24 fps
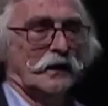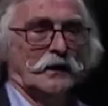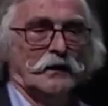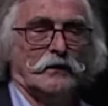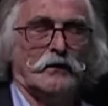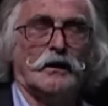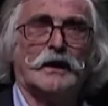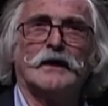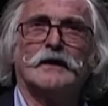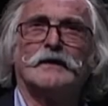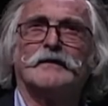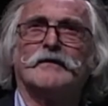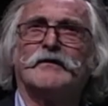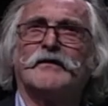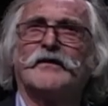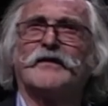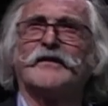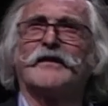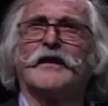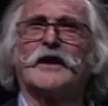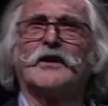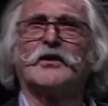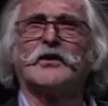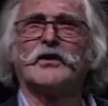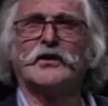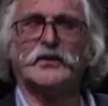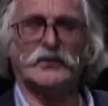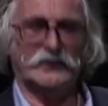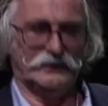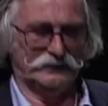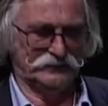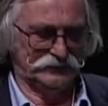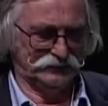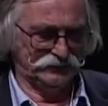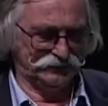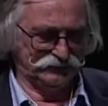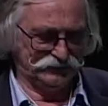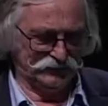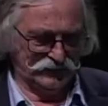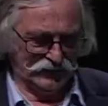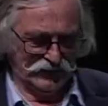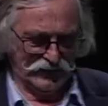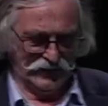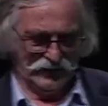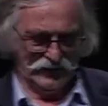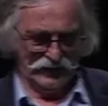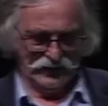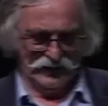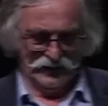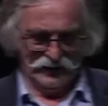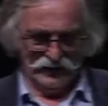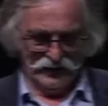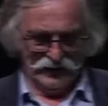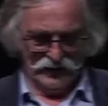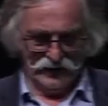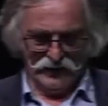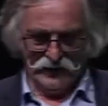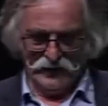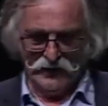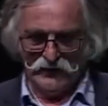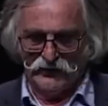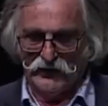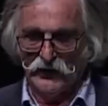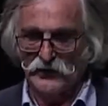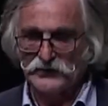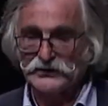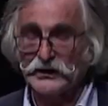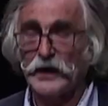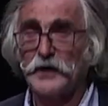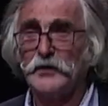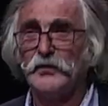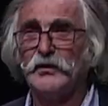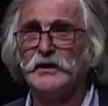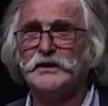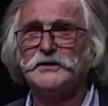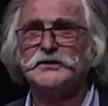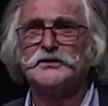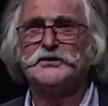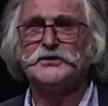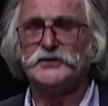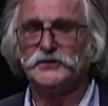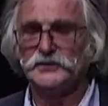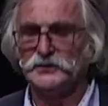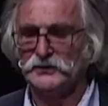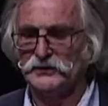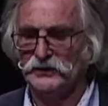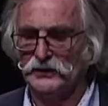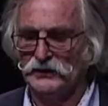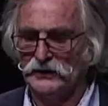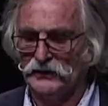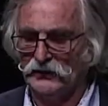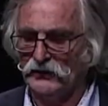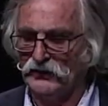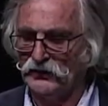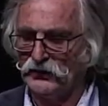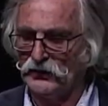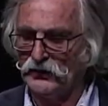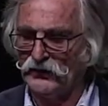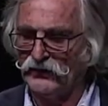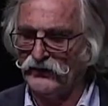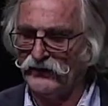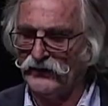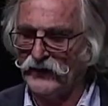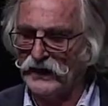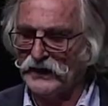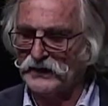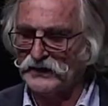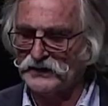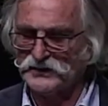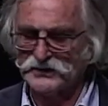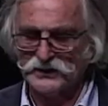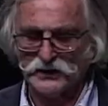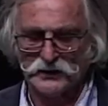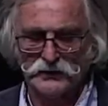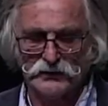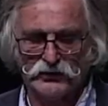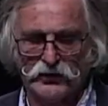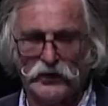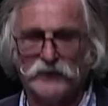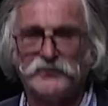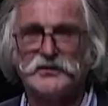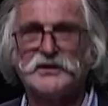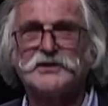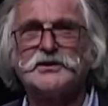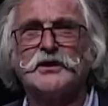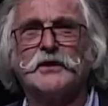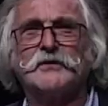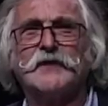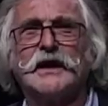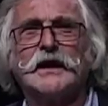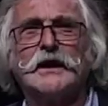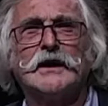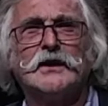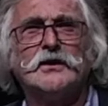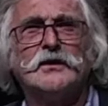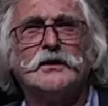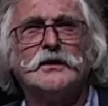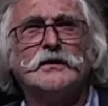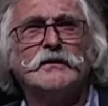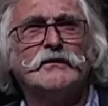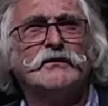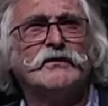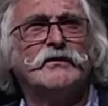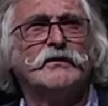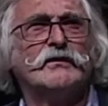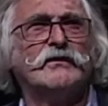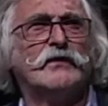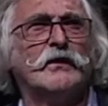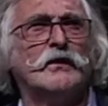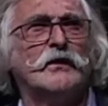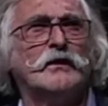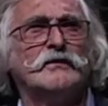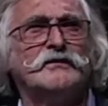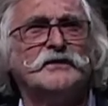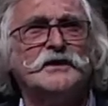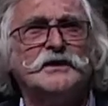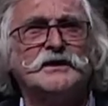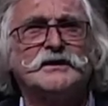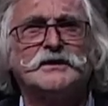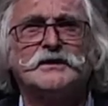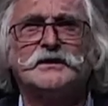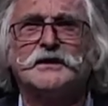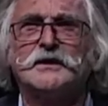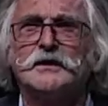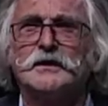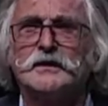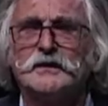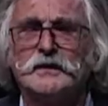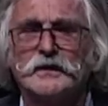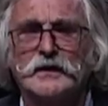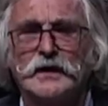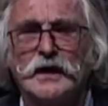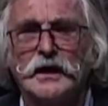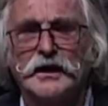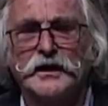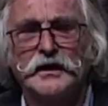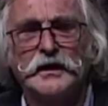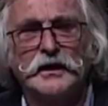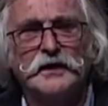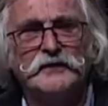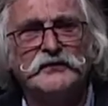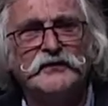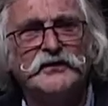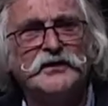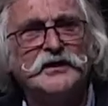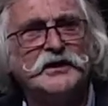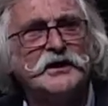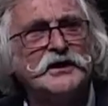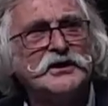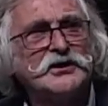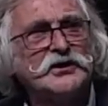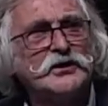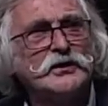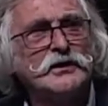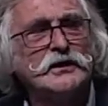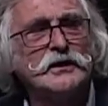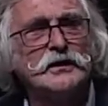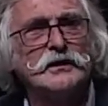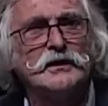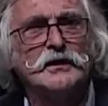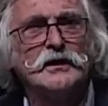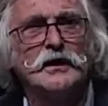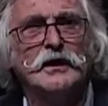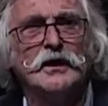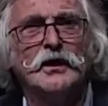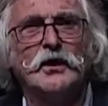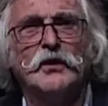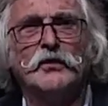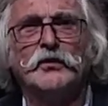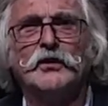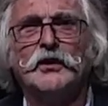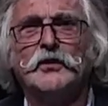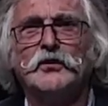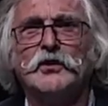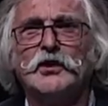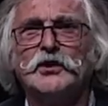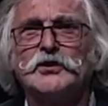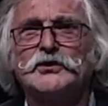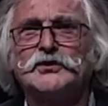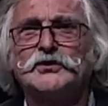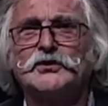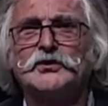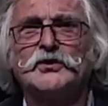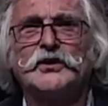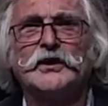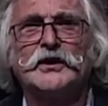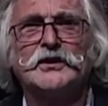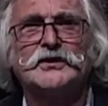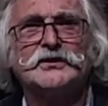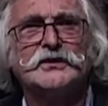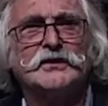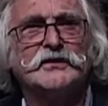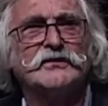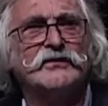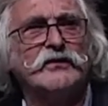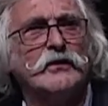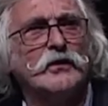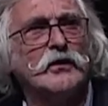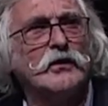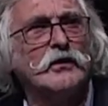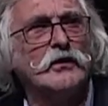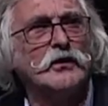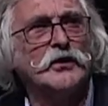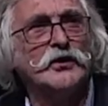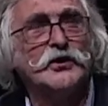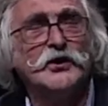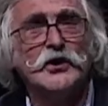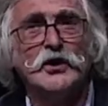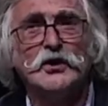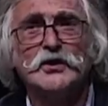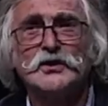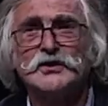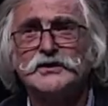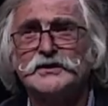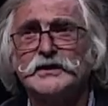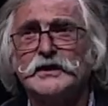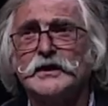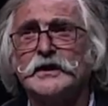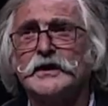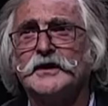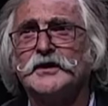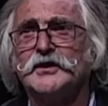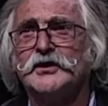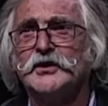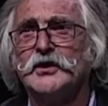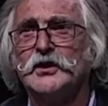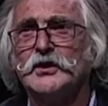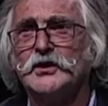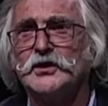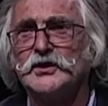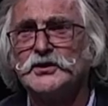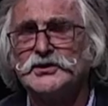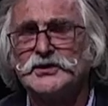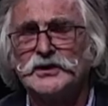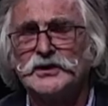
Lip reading: Well, thank you. First, I want to thank Professor Magalon for this kind invitation. We worked together for years and years,